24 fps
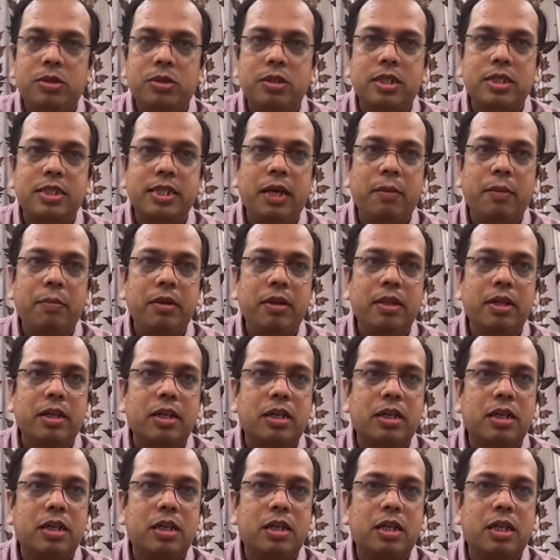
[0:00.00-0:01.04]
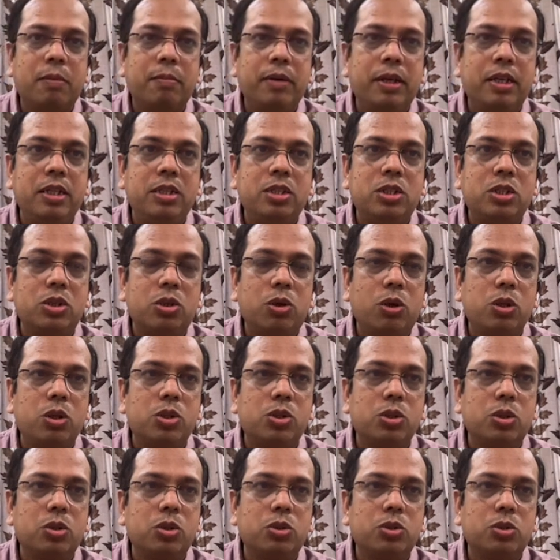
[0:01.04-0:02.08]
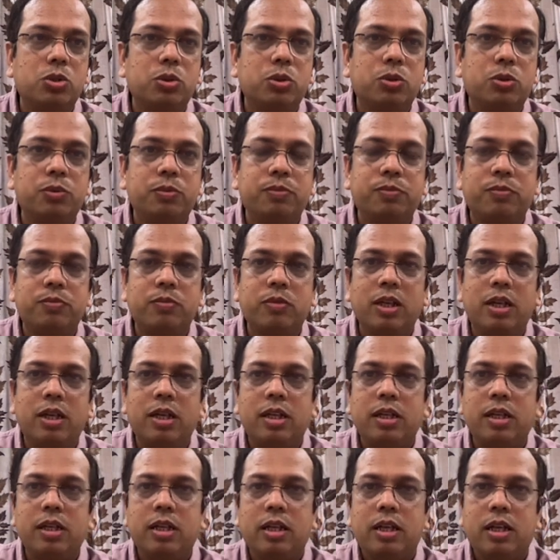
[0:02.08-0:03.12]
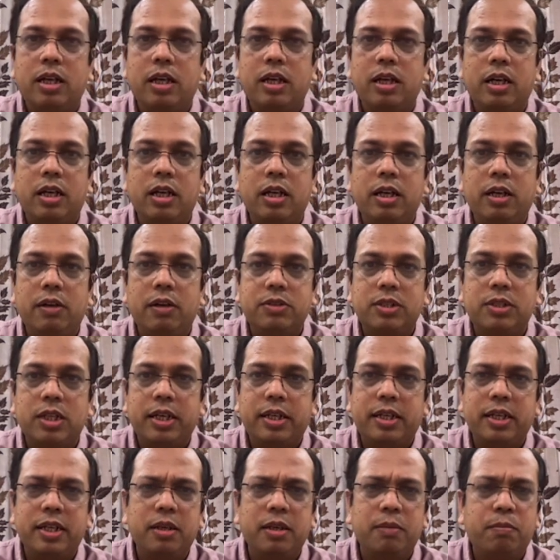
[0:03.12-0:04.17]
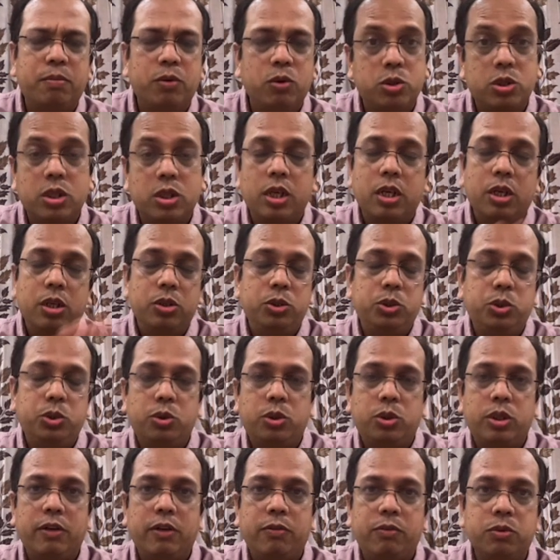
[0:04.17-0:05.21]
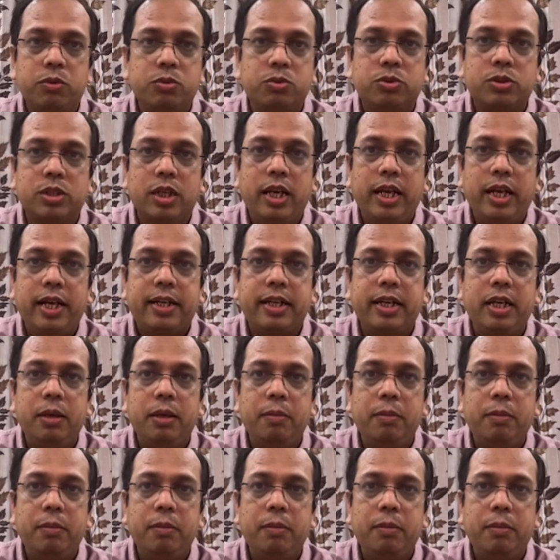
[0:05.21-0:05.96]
the same in the comments also. So I have selected a post. You don't have to select any